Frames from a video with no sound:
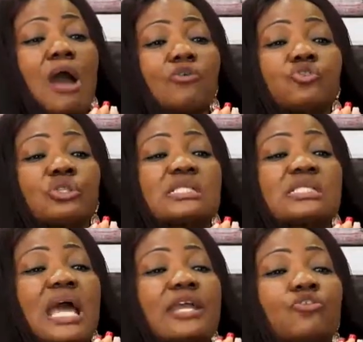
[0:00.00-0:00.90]
How to
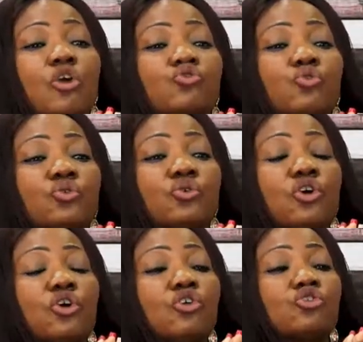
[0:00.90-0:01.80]
decide not to
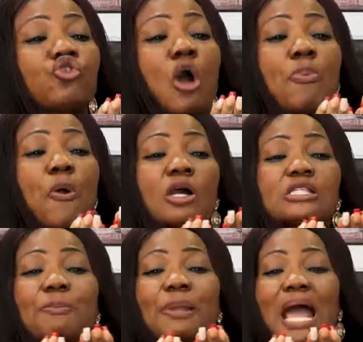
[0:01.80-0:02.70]

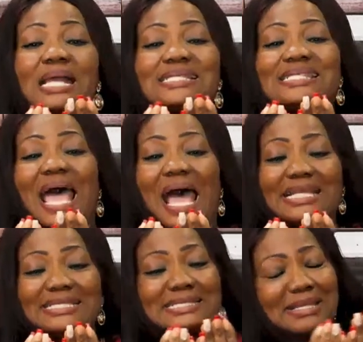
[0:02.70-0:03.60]
support Black
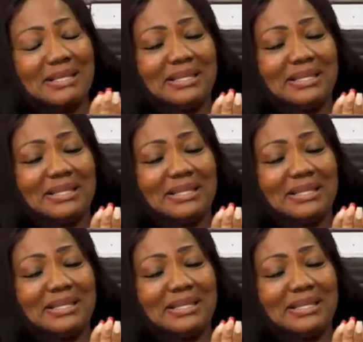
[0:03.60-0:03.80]
Stars.